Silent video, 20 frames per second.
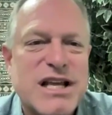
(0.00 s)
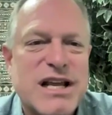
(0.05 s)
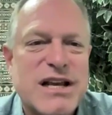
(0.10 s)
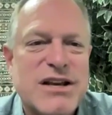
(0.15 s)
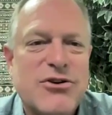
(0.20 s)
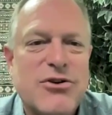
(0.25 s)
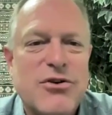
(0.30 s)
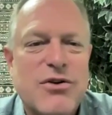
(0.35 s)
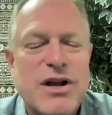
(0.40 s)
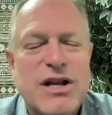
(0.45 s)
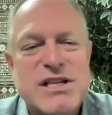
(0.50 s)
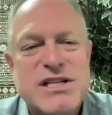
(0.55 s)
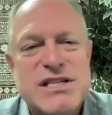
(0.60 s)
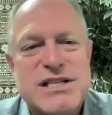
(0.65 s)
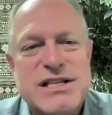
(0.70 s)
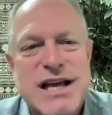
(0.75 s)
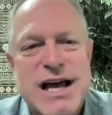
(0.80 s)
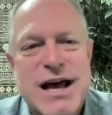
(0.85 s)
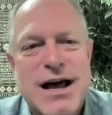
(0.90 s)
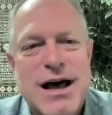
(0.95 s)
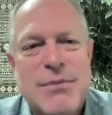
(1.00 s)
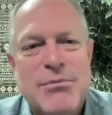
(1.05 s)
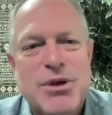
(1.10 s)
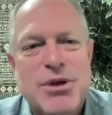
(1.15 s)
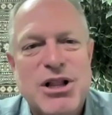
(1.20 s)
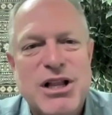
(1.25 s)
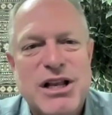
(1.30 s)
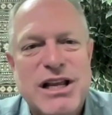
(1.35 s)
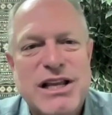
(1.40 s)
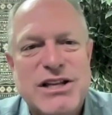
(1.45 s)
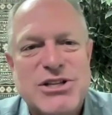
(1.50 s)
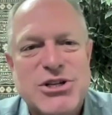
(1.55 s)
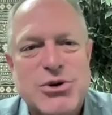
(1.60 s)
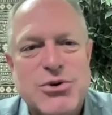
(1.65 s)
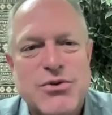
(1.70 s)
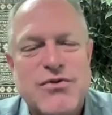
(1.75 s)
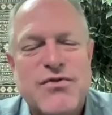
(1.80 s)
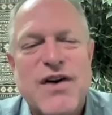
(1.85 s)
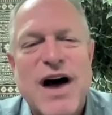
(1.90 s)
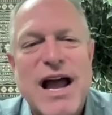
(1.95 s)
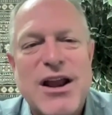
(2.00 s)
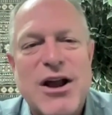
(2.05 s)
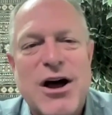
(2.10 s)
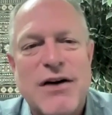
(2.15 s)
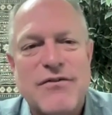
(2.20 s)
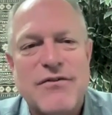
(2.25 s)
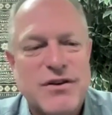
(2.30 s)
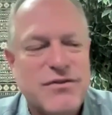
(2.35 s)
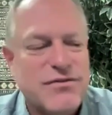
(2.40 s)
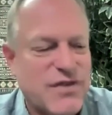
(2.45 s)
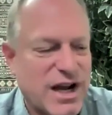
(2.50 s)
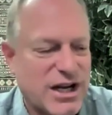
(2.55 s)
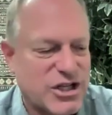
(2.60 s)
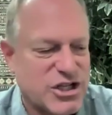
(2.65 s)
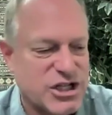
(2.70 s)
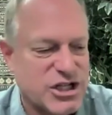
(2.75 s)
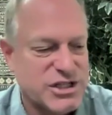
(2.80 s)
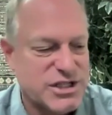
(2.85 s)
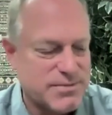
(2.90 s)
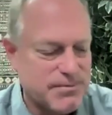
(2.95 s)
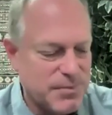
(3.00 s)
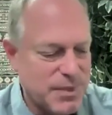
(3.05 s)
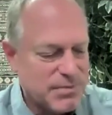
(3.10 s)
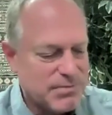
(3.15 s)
increased ability to fight off infections.